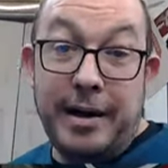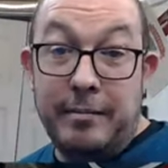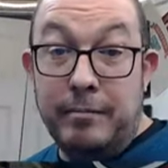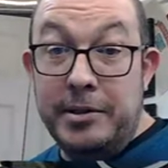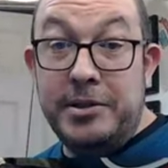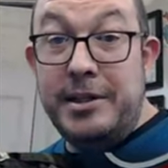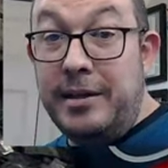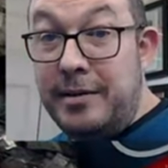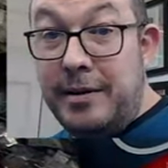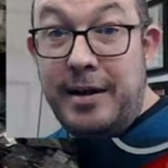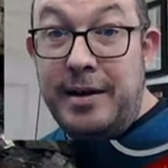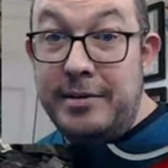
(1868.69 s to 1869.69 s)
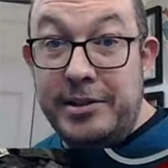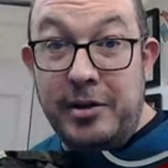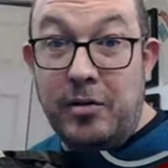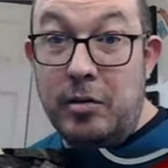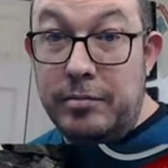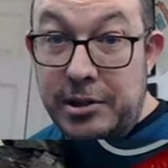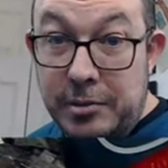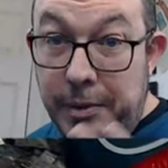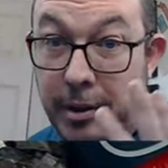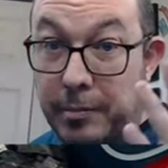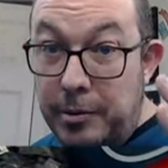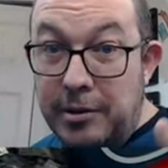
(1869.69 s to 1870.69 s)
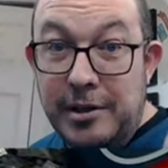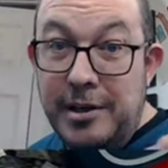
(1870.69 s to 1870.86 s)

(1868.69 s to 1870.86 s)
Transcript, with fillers: And months down the line, I see a whole bunch of people,